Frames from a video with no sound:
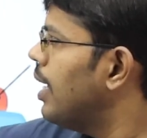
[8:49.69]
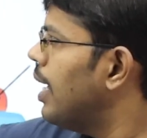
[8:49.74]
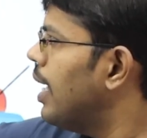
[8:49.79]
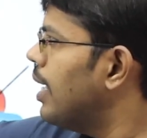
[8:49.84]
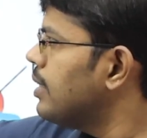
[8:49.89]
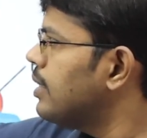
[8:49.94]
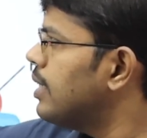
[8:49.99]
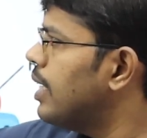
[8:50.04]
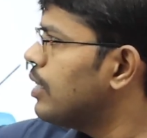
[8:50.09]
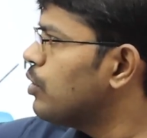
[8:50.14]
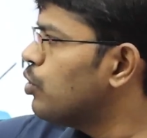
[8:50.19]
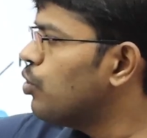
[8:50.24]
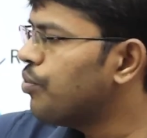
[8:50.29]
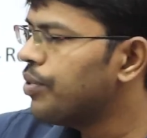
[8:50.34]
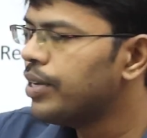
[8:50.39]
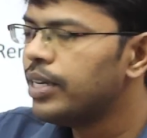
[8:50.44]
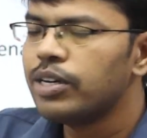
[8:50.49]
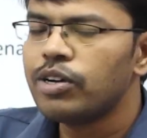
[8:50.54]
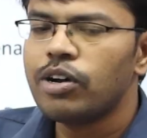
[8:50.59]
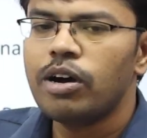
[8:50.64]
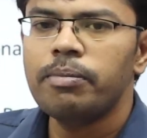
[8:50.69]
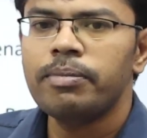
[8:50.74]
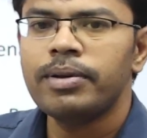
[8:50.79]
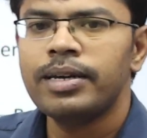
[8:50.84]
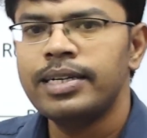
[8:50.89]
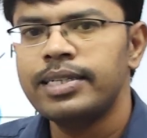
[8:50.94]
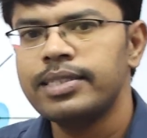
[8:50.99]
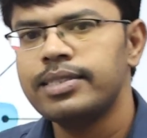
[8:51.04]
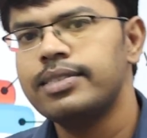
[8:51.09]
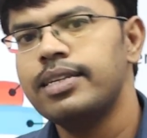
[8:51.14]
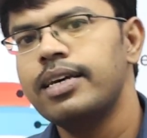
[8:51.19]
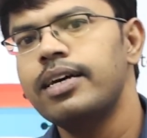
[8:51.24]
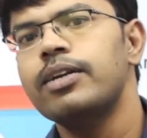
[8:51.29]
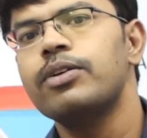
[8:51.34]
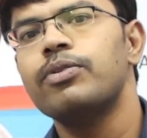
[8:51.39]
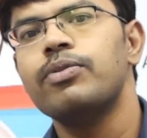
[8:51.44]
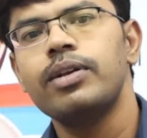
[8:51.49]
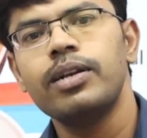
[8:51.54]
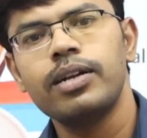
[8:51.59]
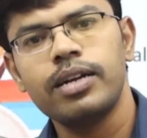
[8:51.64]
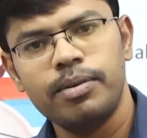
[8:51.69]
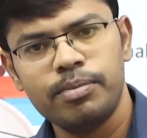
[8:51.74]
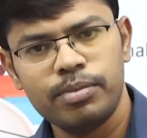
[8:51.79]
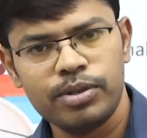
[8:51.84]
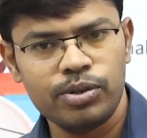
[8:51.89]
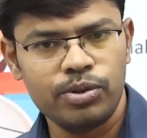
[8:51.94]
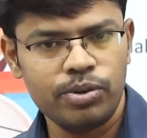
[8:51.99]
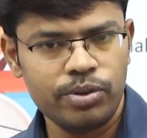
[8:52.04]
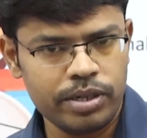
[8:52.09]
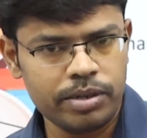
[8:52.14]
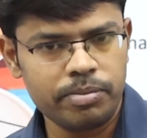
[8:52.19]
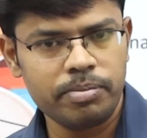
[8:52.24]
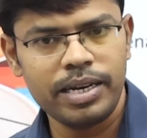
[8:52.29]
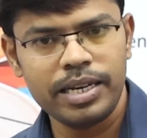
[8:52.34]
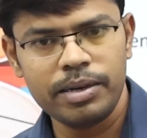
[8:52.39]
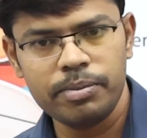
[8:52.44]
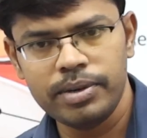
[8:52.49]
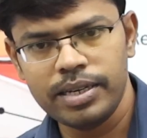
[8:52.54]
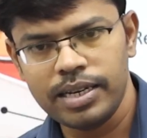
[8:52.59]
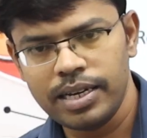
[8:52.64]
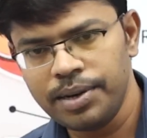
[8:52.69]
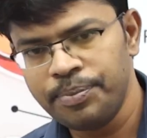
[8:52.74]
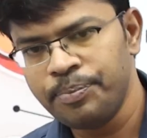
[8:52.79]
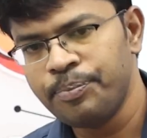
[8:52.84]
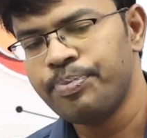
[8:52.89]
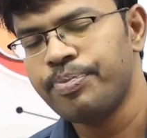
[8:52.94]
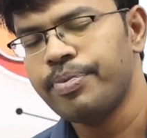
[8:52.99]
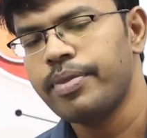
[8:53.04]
As the exophytic component is there, you will come to know it might be a